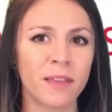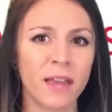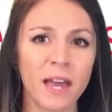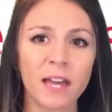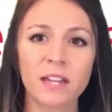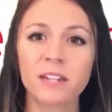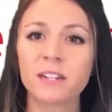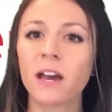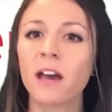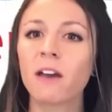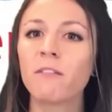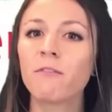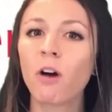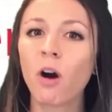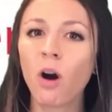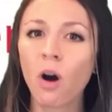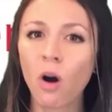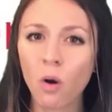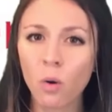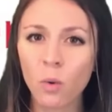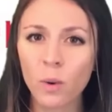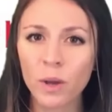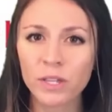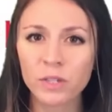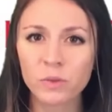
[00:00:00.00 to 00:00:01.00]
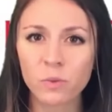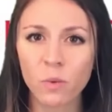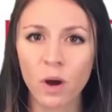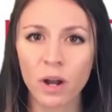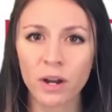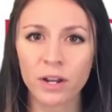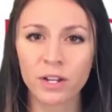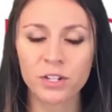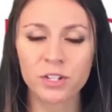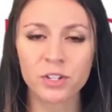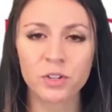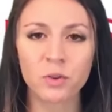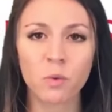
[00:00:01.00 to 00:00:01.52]
and I've always
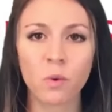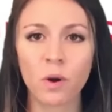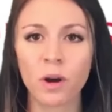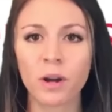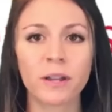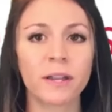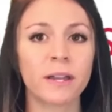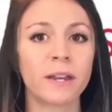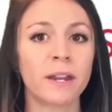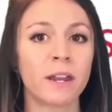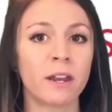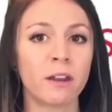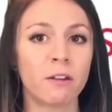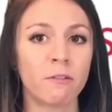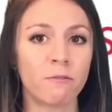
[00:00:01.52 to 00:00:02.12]
wanted to work in an